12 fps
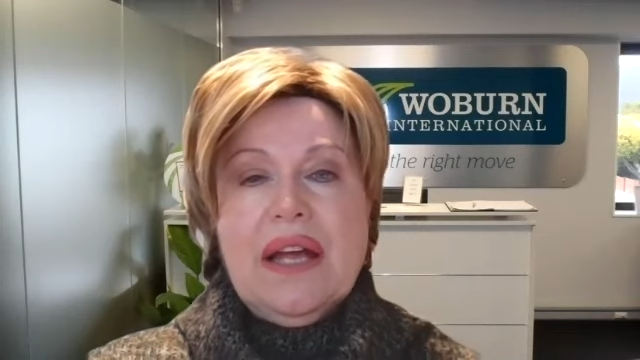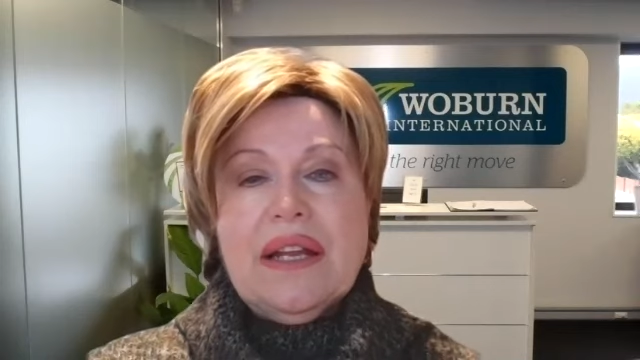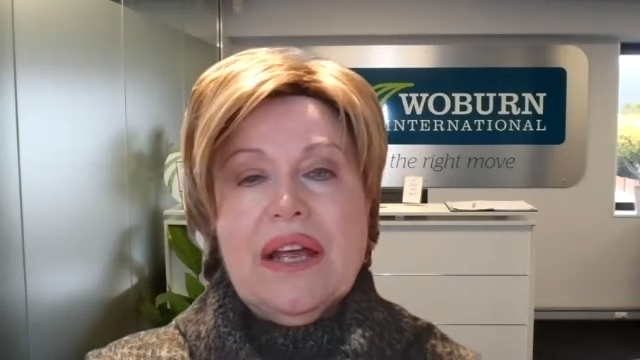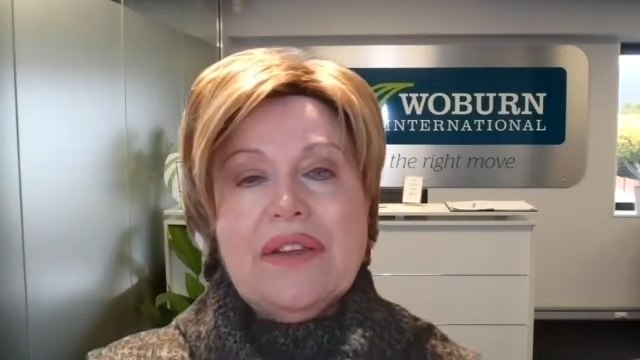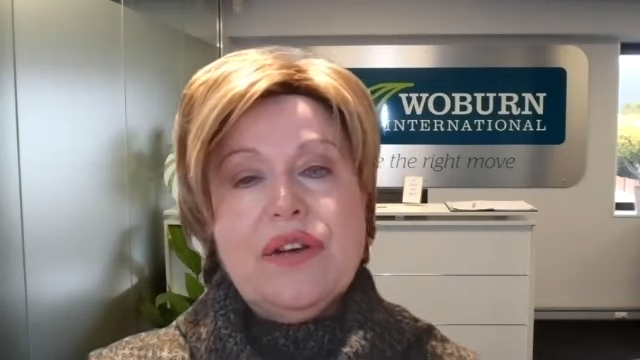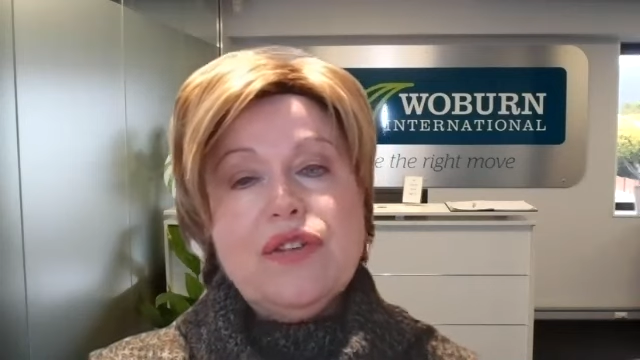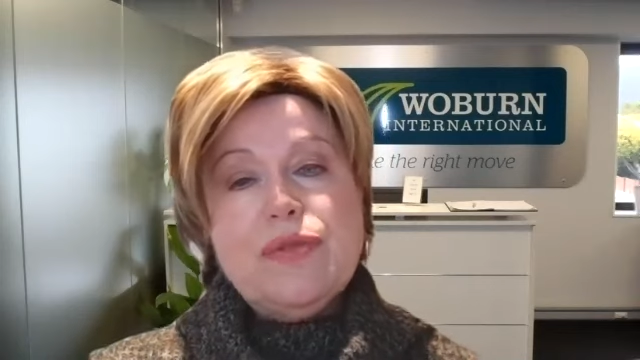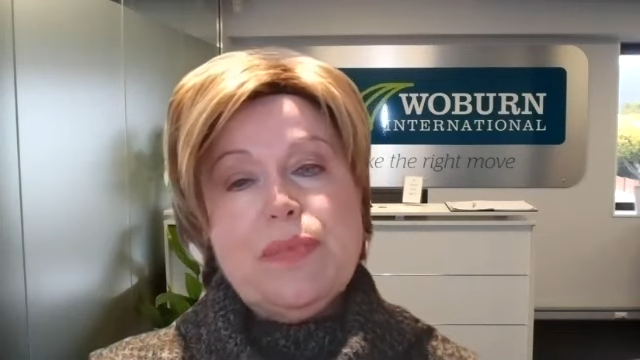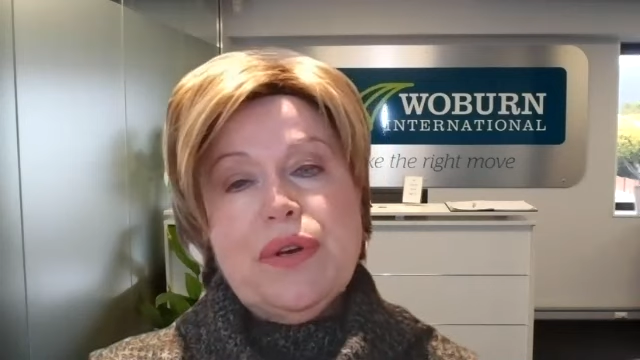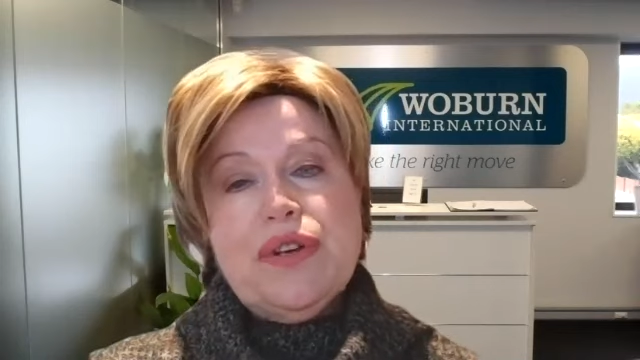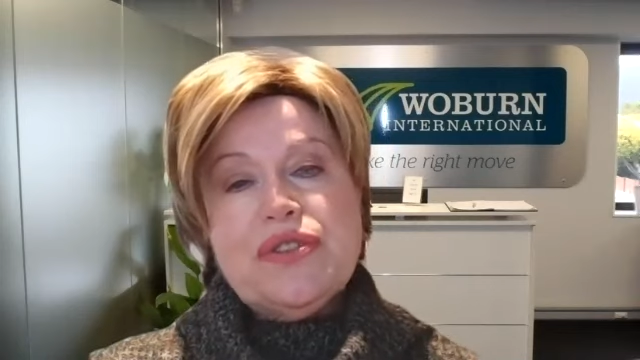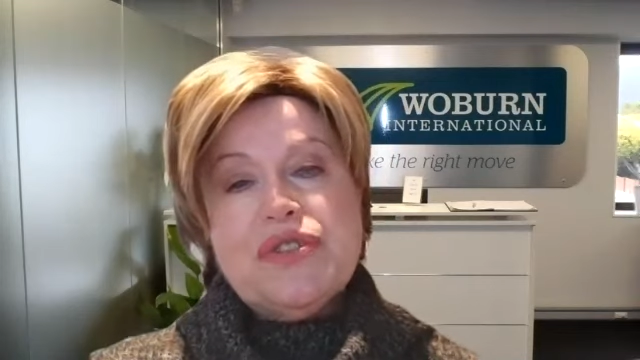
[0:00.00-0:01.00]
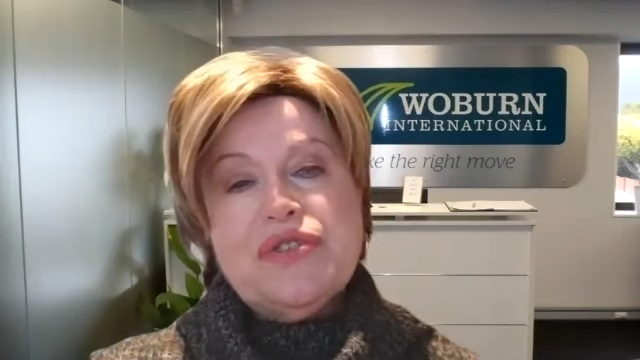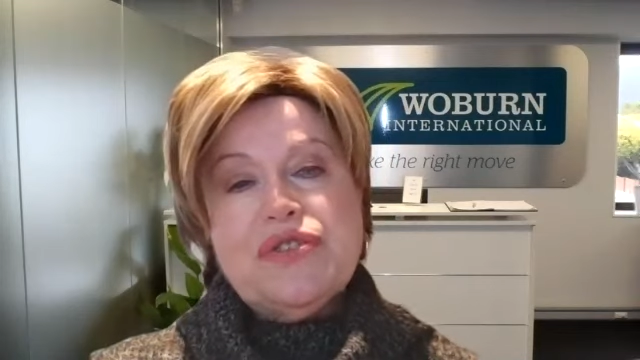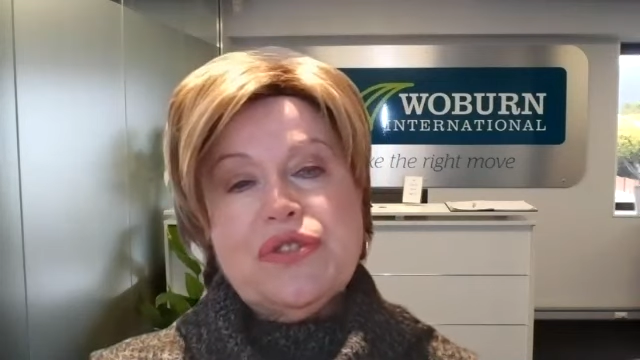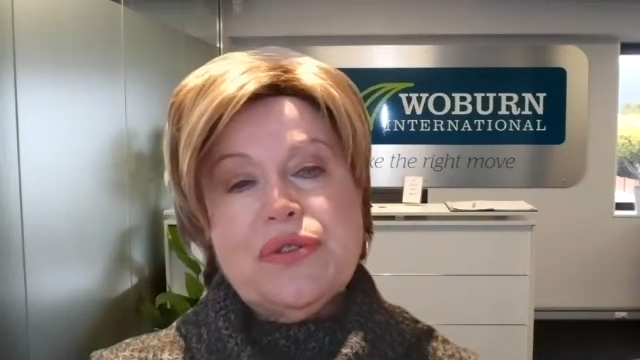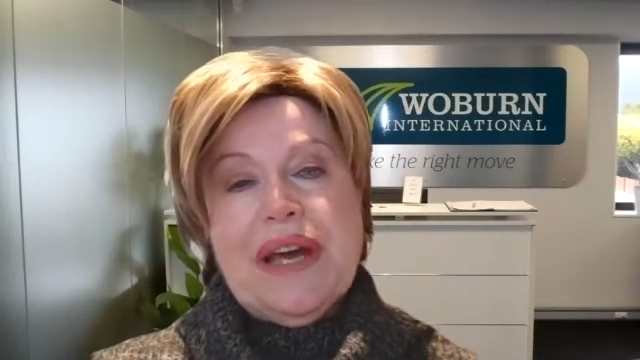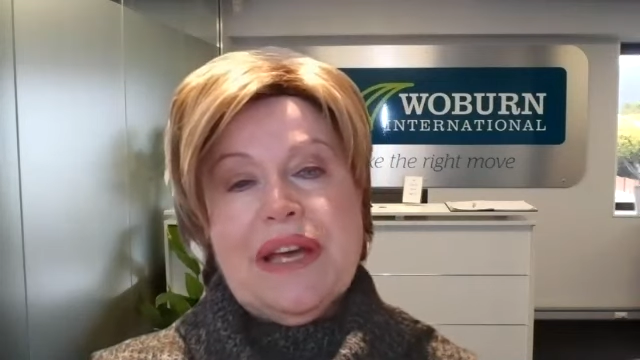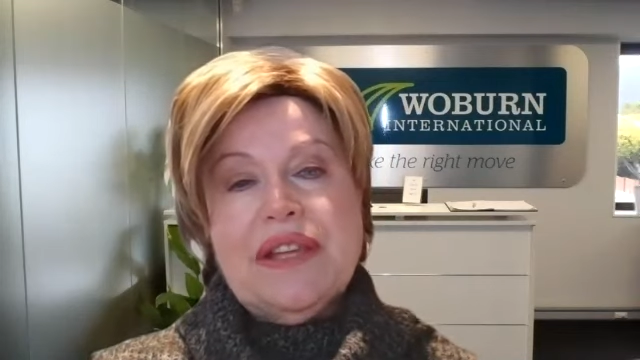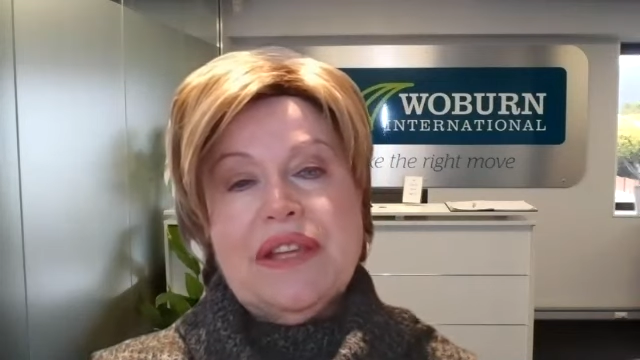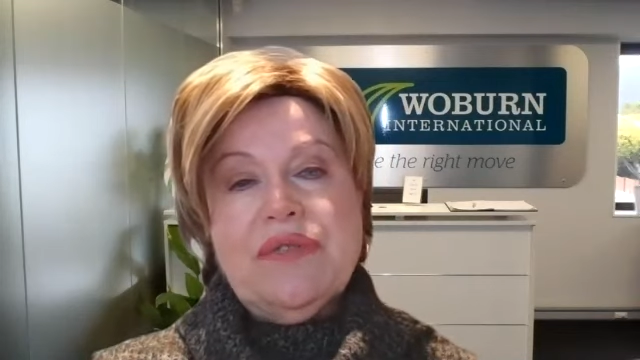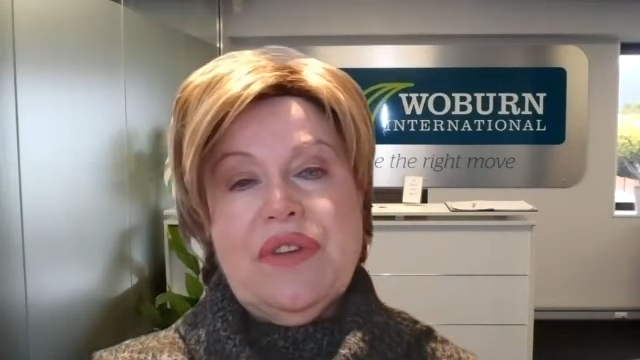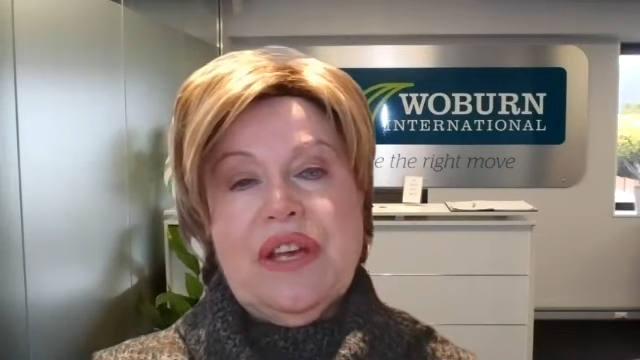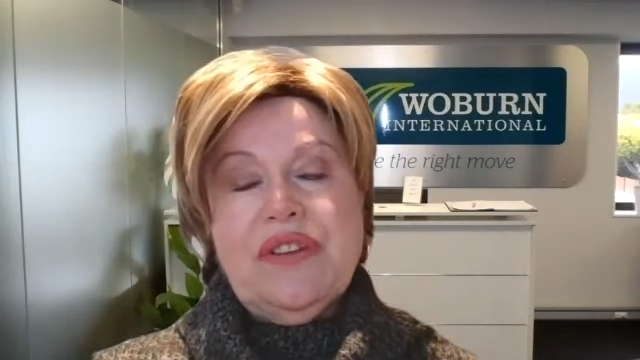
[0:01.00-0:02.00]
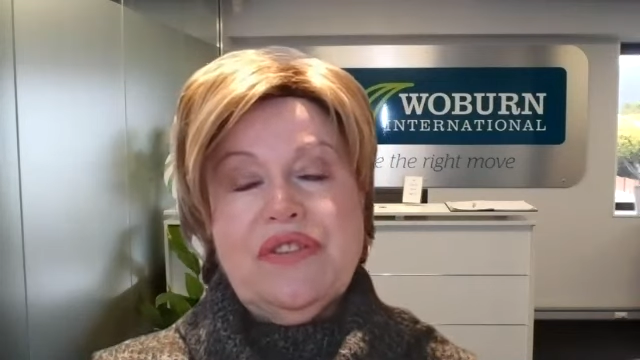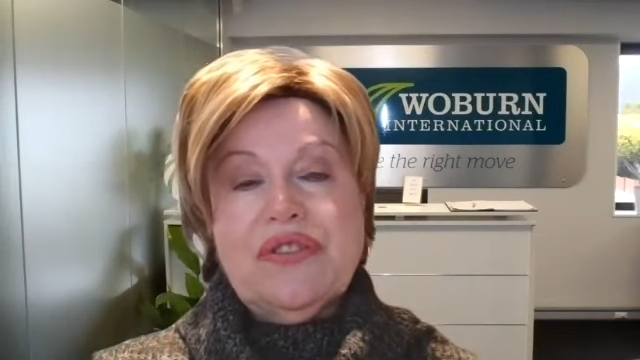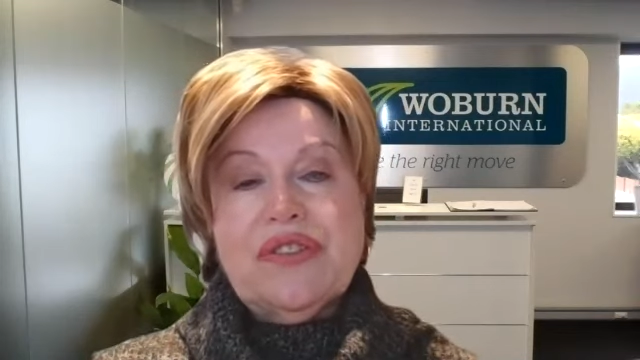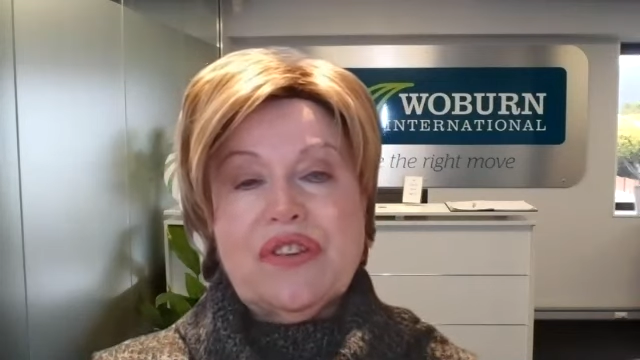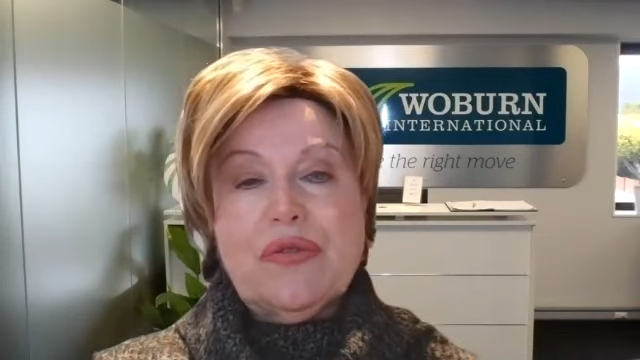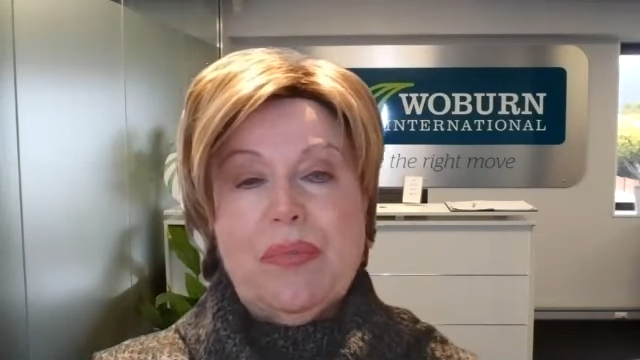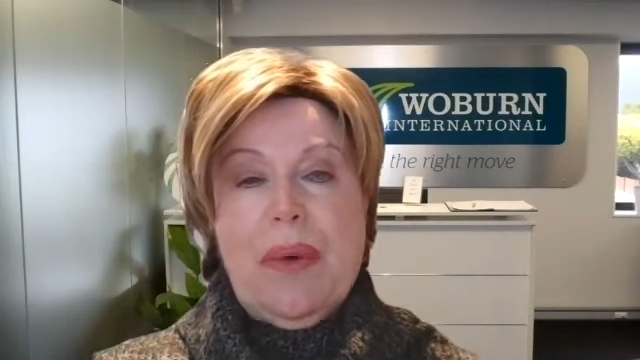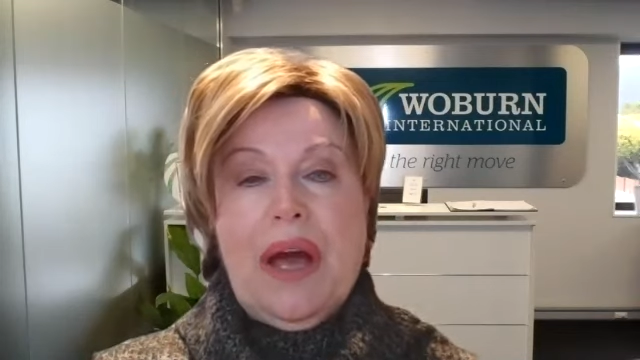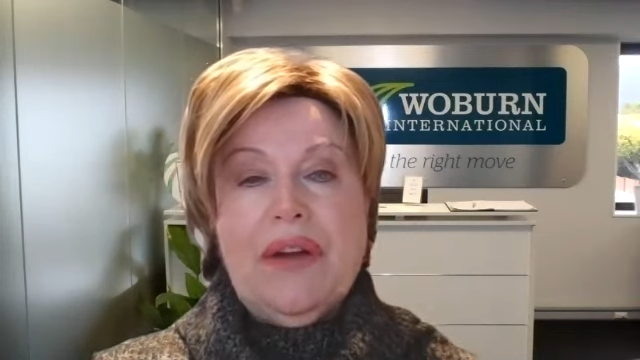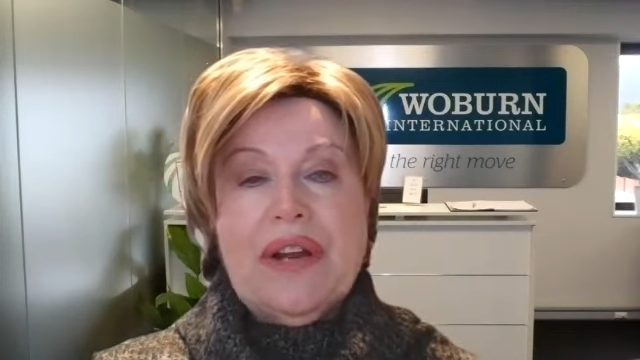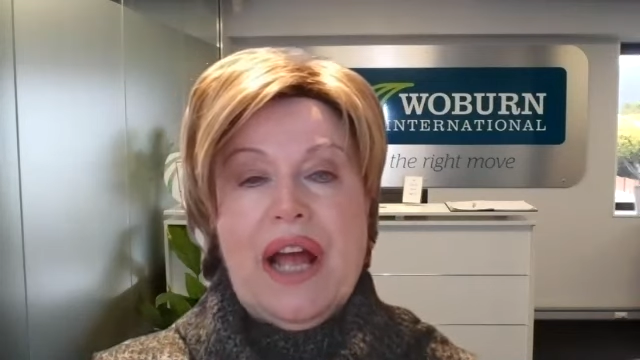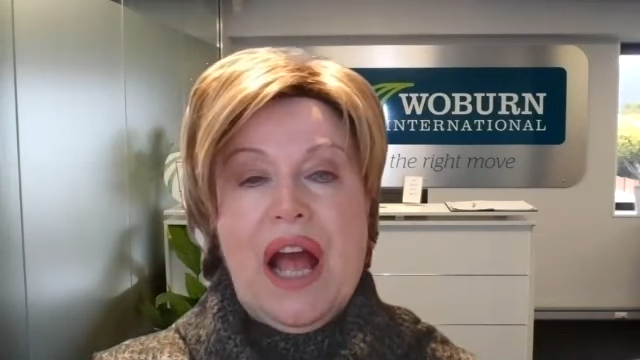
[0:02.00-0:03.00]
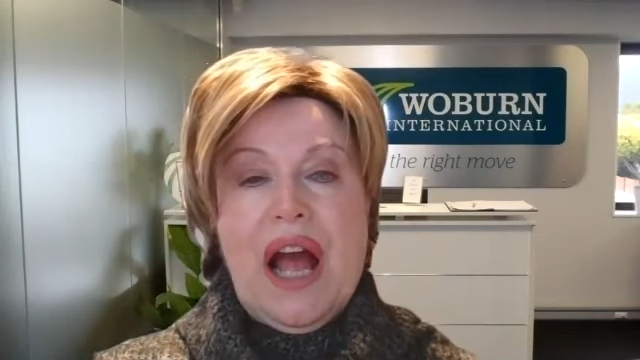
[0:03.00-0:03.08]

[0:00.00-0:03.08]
Now, those persons who had their visas expiring